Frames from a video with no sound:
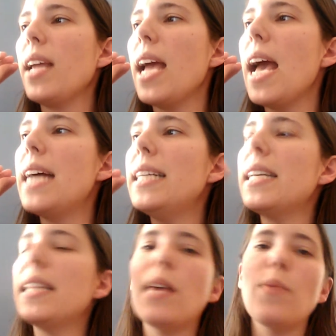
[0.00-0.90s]
And
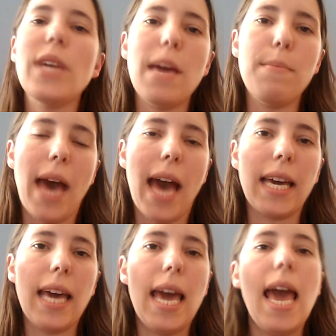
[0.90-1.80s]
then we came
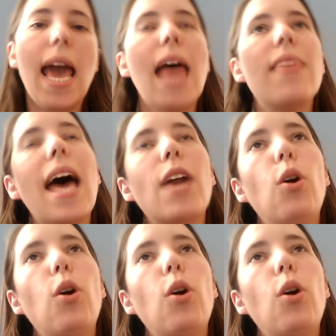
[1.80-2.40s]
back. That